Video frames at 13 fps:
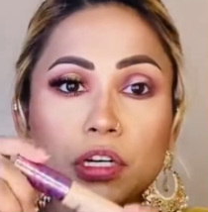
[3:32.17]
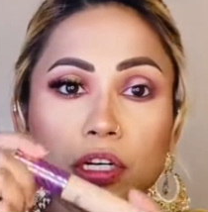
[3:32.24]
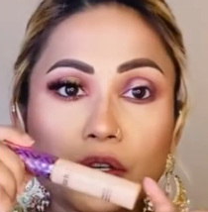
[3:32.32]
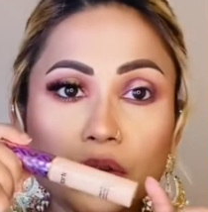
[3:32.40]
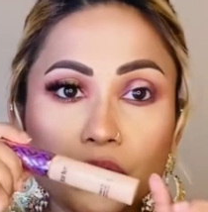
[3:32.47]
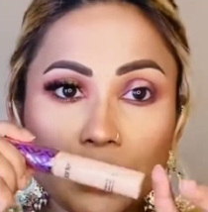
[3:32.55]

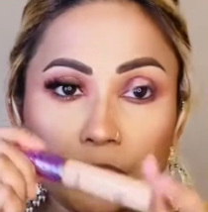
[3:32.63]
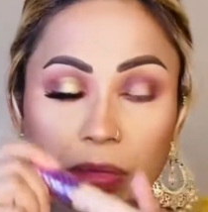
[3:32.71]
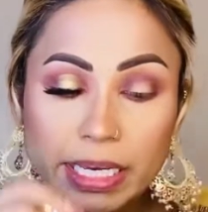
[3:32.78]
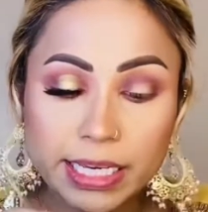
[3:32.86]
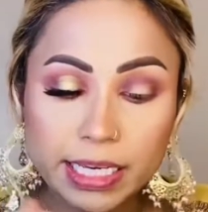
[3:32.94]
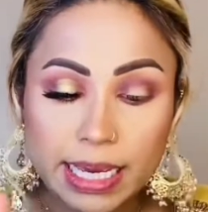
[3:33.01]
go with
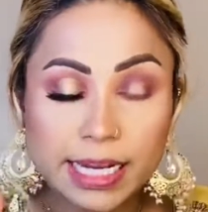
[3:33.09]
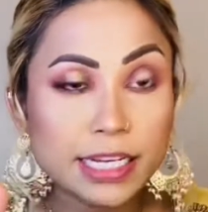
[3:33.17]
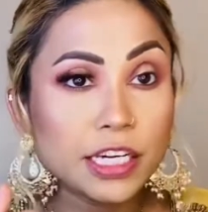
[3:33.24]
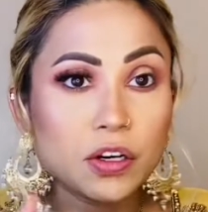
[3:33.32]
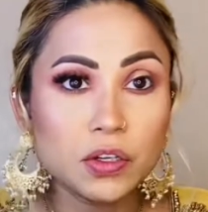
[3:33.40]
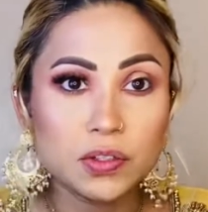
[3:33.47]
my any
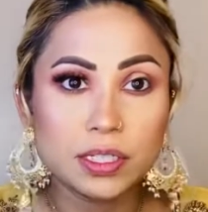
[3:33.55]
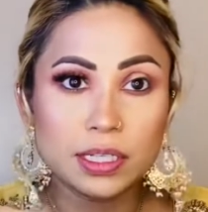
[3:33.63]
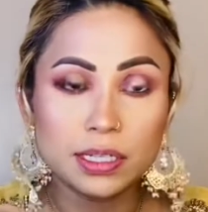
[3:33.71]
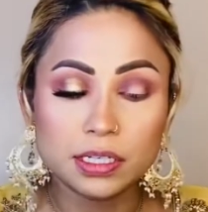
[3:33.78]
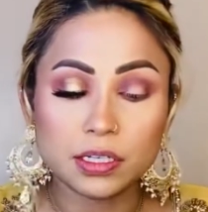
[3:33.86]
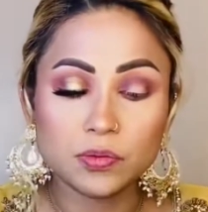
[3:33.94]

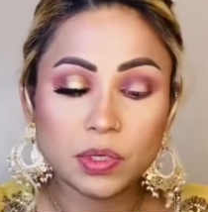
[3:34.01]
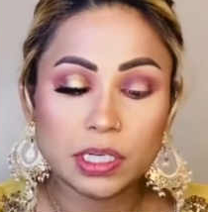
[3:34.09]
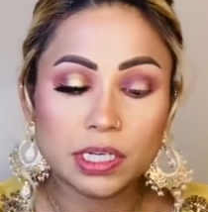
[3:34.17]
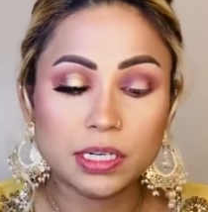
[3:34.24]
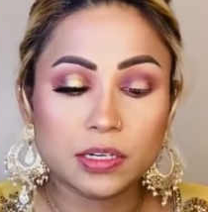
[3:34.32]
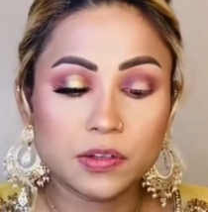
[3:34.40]
concealer, what
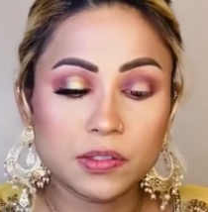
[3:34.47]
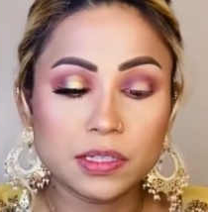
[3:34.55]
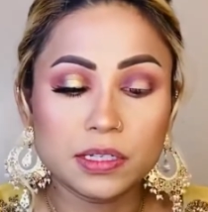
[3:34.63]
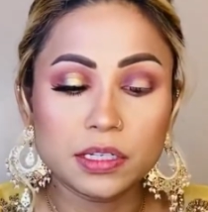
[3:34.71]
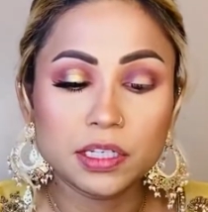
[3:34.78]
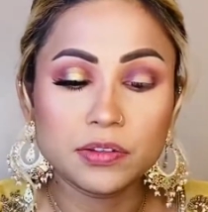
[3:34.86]
concealer
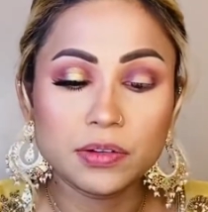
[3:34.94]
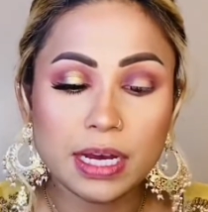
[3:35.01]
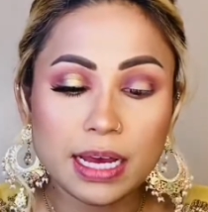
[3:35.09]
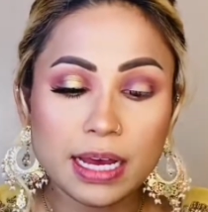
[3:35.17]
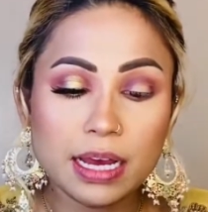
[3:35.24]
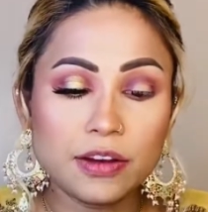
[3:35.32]
you
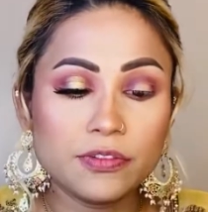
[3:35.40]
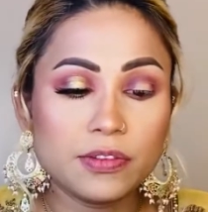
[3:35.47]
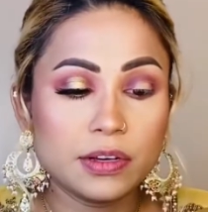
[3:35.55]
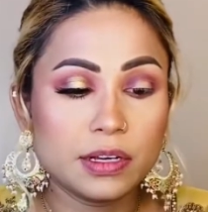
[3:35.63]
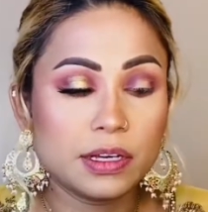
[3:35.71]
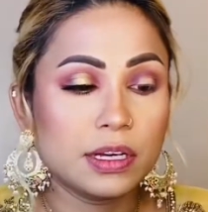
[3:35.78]
have.
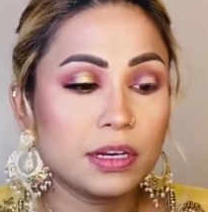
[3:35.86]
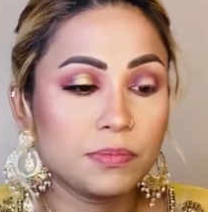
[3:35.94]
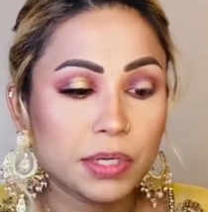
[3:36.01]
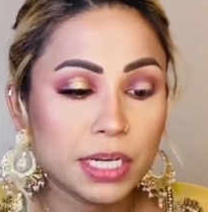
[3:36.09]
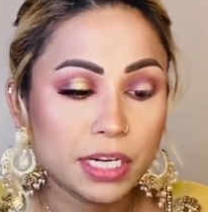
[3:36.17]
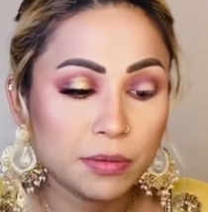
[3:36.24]
I'm
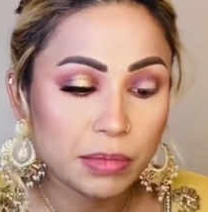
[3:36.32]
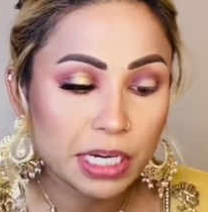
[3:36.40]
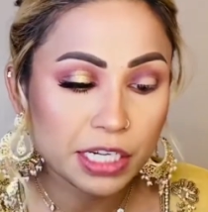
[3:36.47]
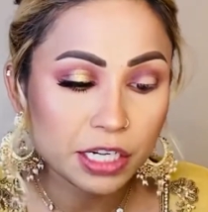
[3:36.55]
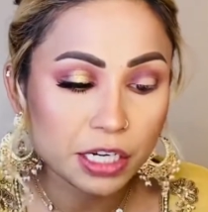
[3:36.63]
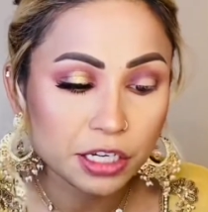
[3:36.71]
getting my
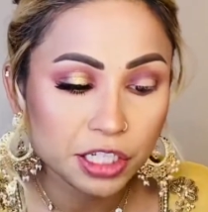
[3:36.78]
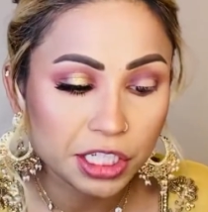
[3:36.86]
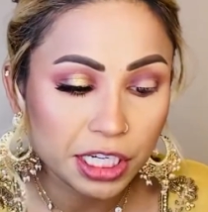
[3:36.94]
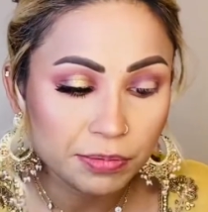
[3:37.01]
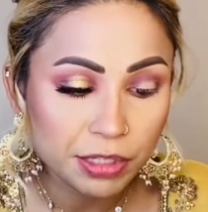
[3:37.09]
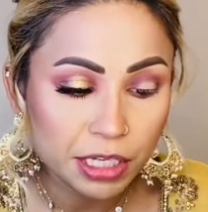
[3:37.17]
Tarte
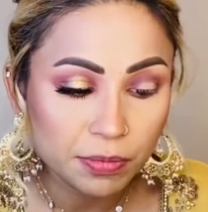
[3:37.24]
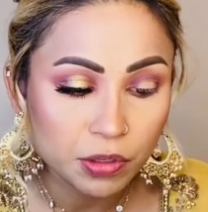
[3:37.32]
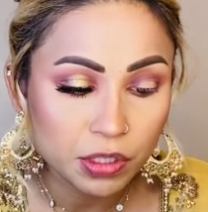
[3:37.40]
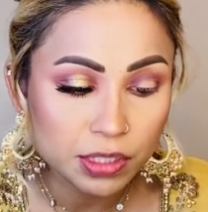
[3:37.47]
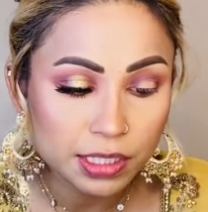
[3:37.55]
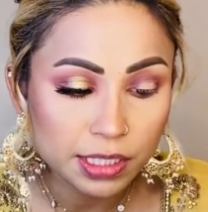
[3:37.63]
Shape Tape
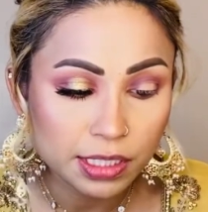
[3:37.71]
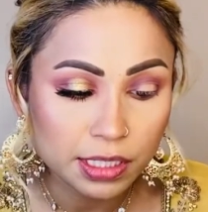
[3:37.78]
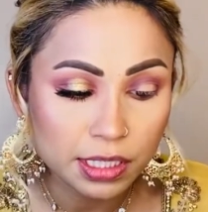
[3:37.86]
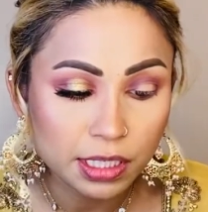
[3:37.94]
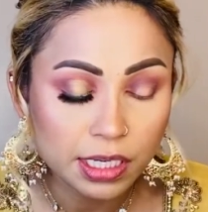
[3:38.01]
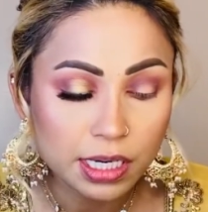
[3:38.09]

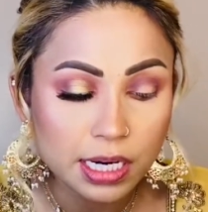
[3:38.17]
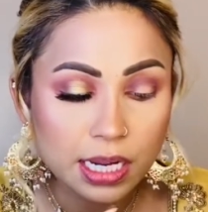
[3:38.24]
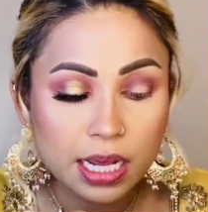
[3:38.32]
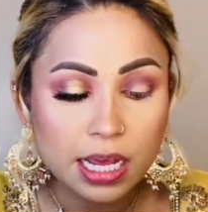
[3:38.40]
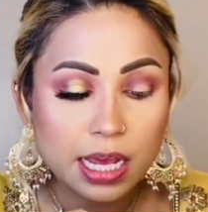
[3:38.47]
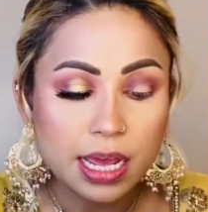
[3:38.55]
concealer
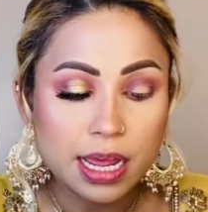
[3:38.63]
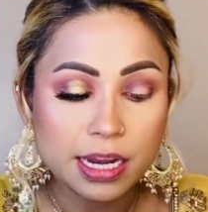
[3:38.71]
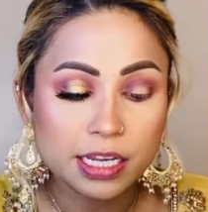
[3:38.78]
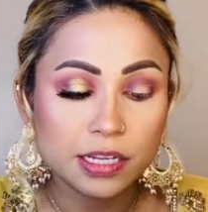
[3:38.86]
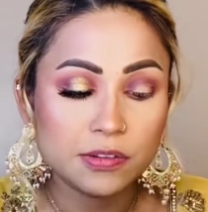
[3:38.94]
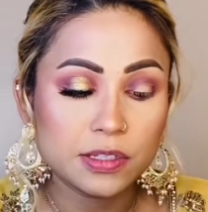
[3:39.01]
and
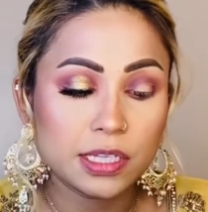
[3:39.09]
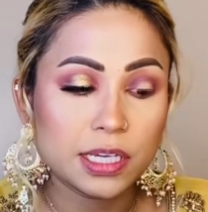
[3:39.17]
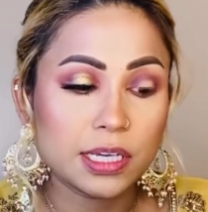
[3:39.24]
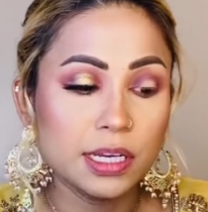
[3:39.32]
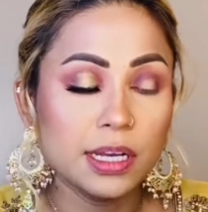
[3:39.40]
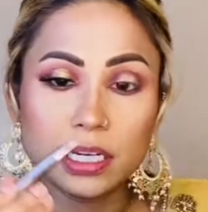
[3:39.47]
using
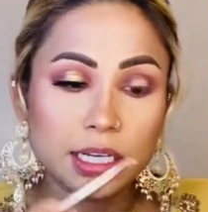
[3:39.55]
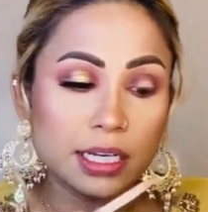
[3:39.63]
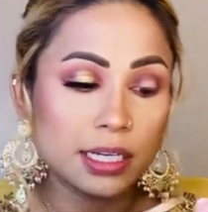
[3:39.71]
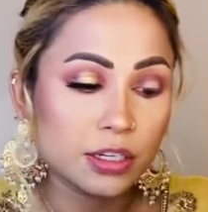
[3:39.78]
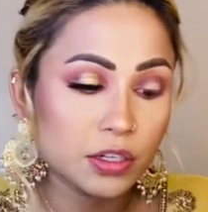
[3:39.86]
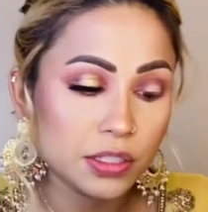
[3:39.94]
a
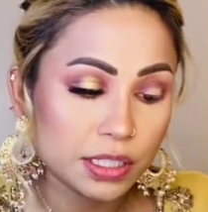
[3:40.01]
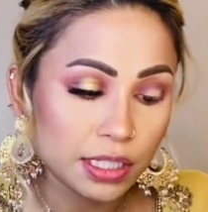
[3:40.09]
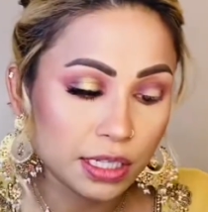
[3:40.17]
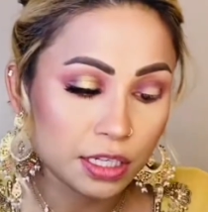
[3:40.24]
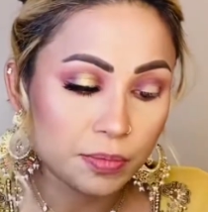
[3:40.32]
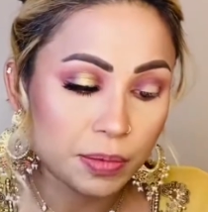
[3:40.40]

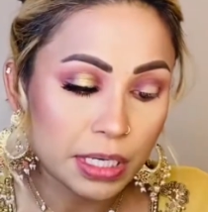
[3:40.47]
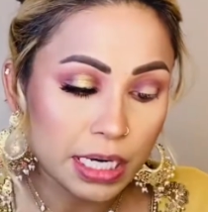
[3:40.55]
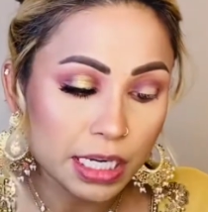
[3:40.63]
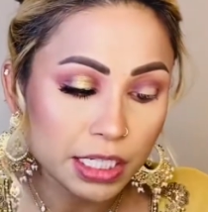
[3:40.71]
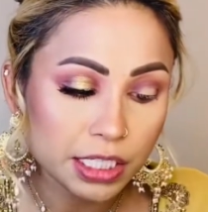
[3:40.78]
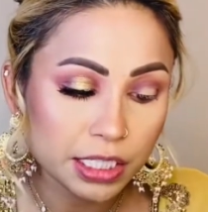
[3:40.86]
concealer
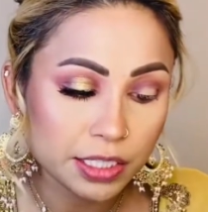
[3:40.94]
brush,